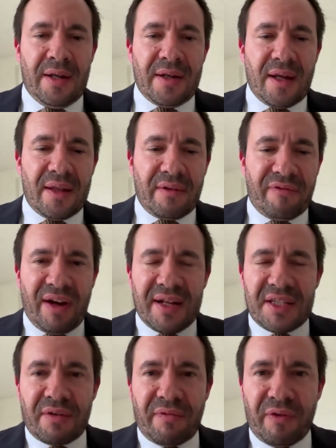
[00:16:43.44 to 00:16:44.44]
Another
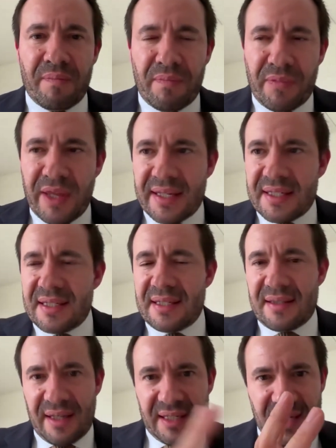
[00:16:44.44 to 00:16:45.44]
factor from
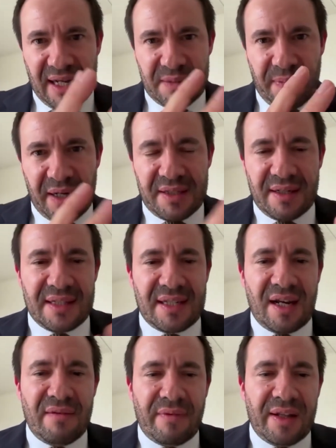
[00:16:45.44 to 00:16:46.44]
this, this aspect of the
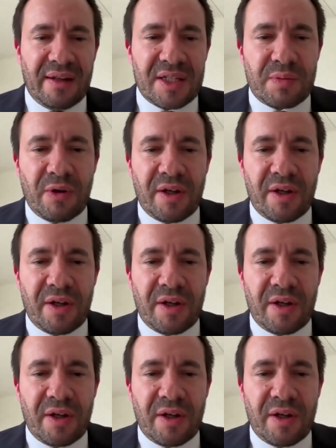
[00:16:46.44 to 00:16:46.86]
Zeitenwende that's